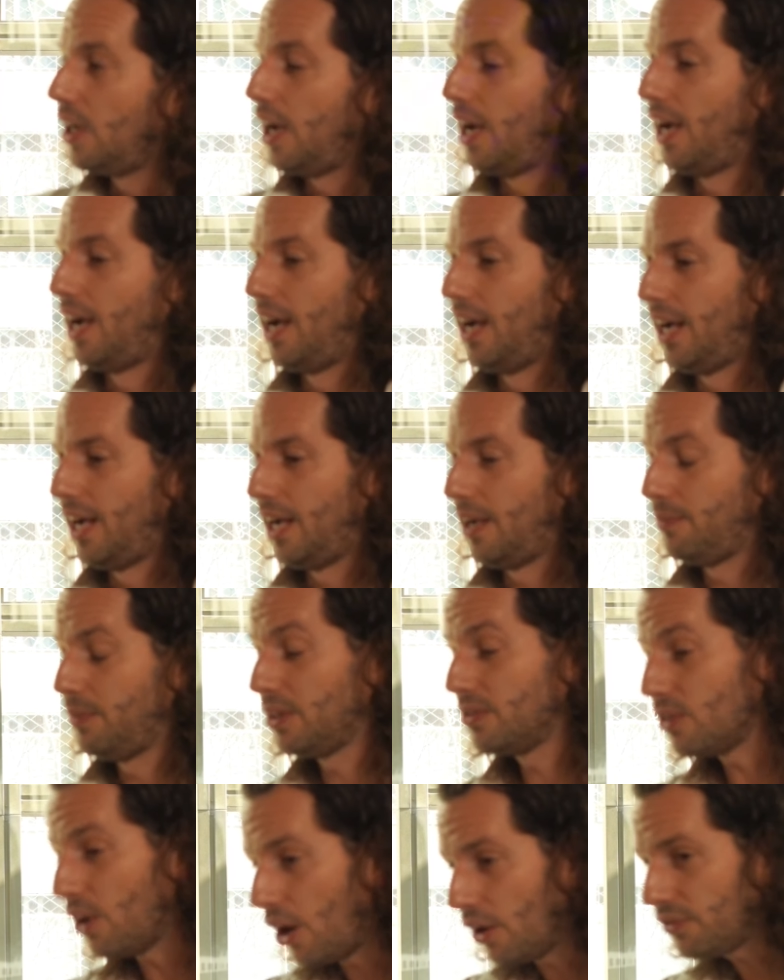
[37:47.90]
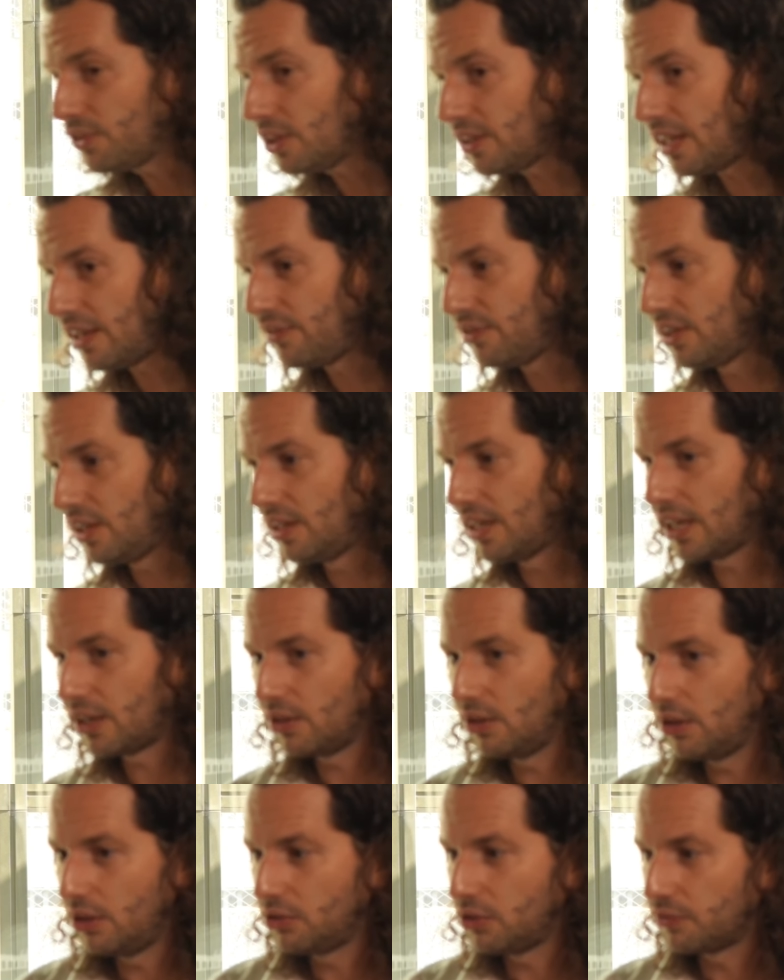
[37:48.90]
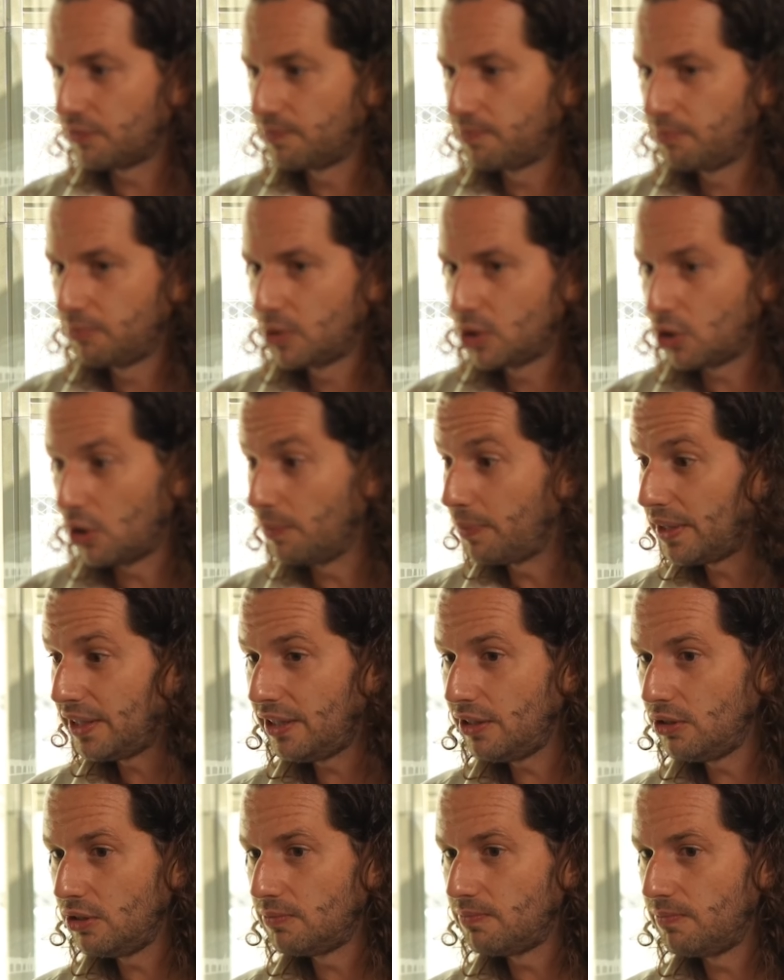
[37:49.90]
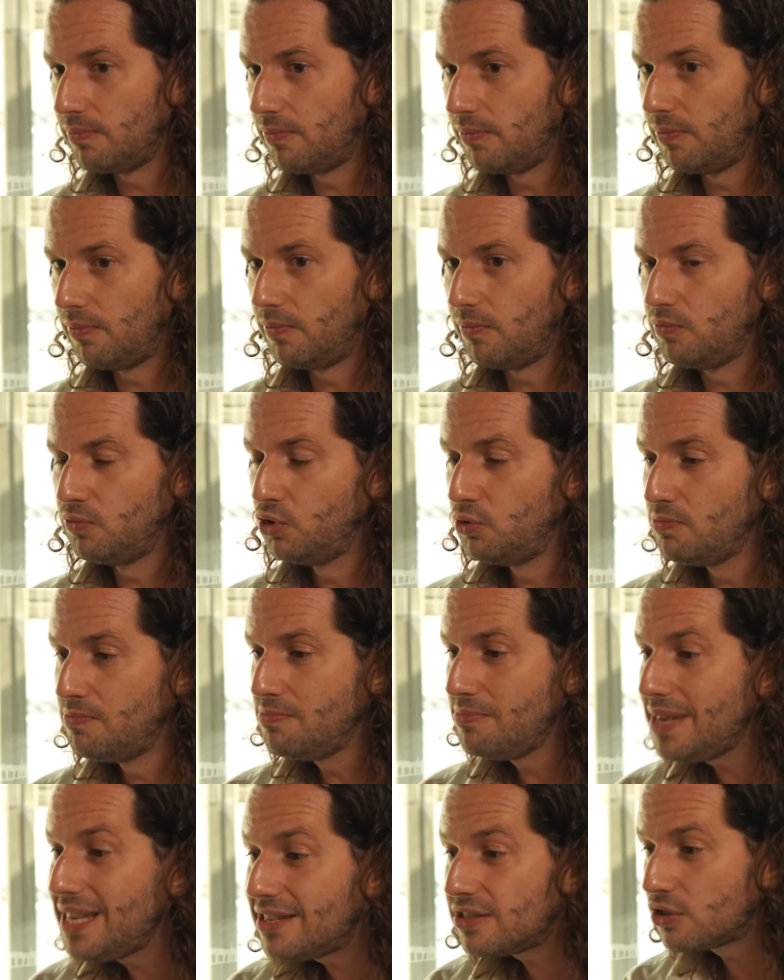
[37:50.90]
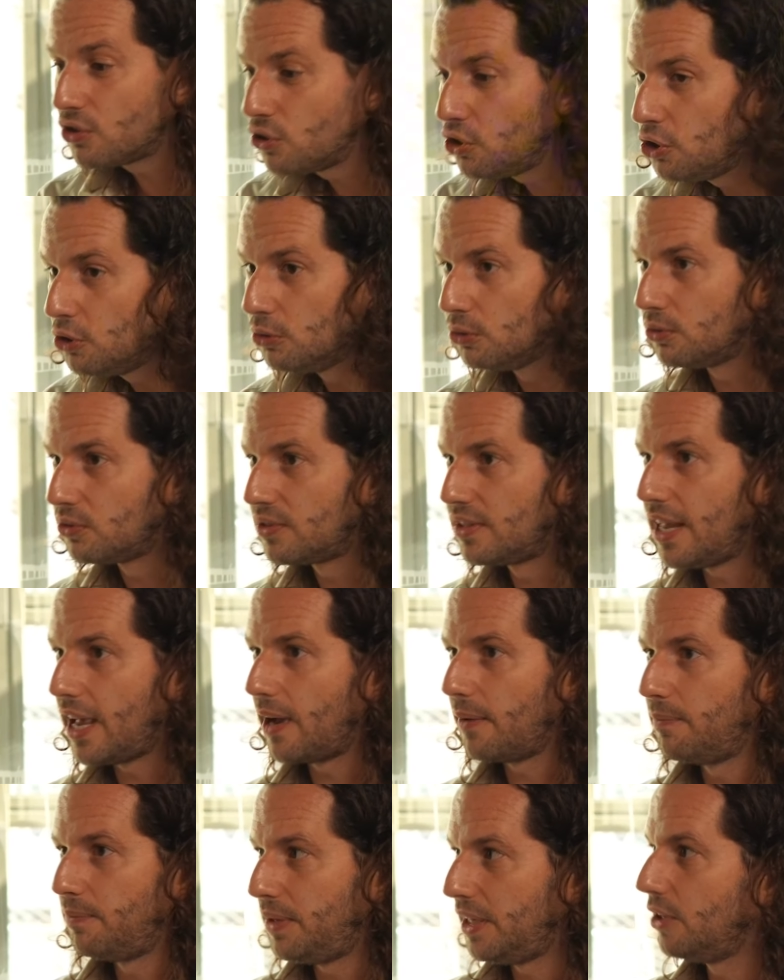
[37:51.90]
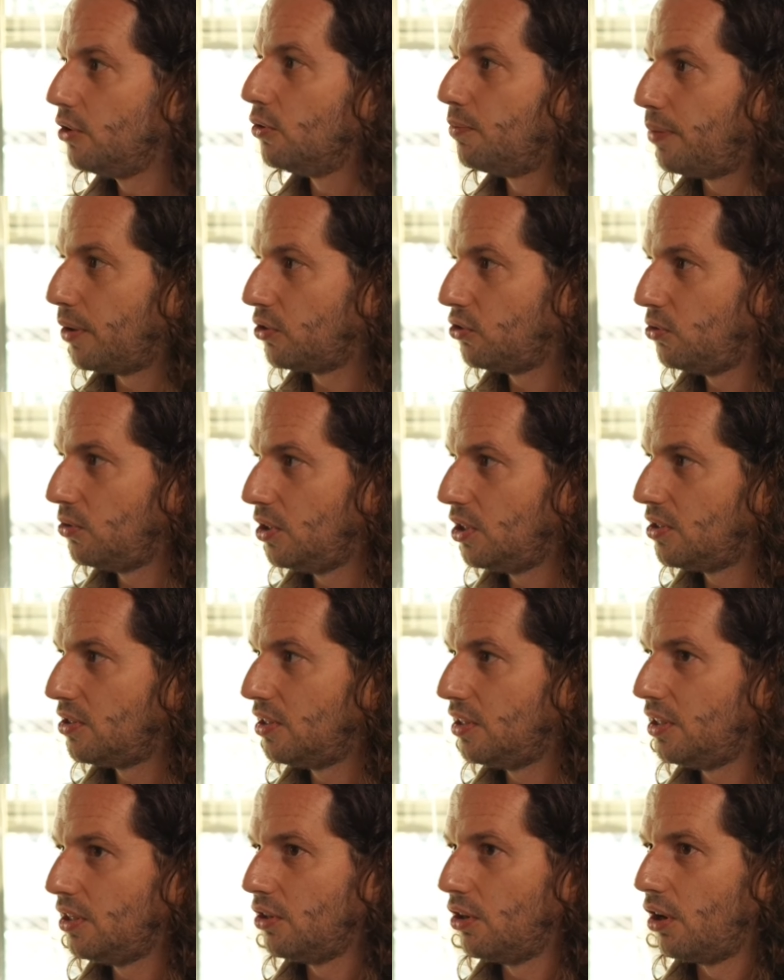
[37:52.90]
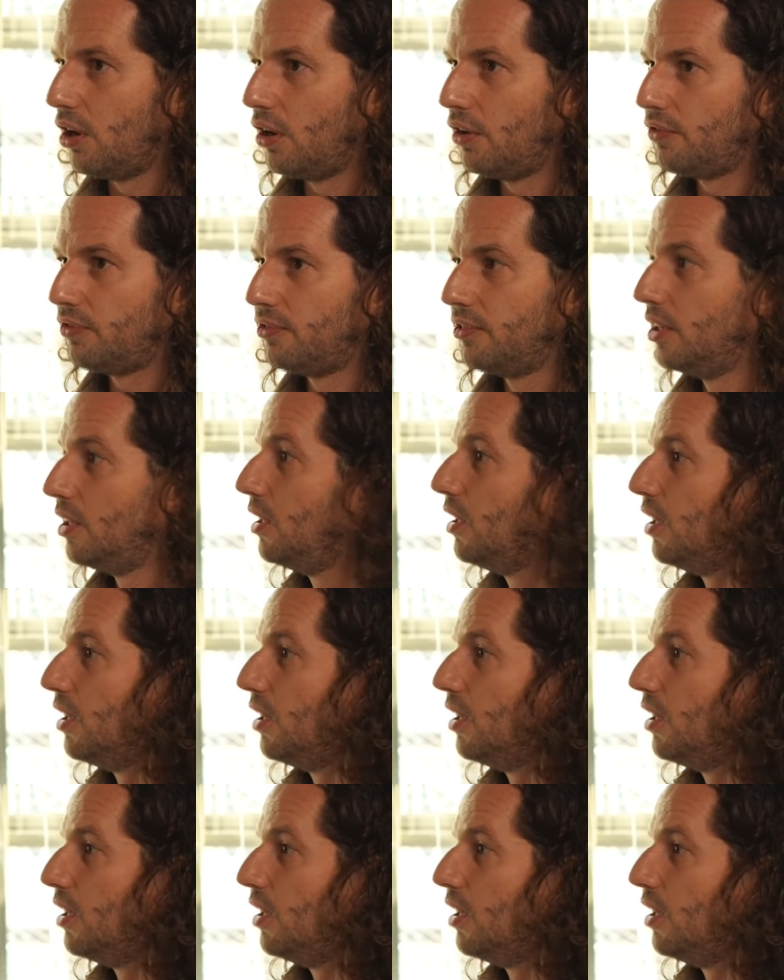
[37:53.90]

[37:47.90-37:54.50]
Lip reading: Because often I feel like a lot of companies misuse their big opportunity of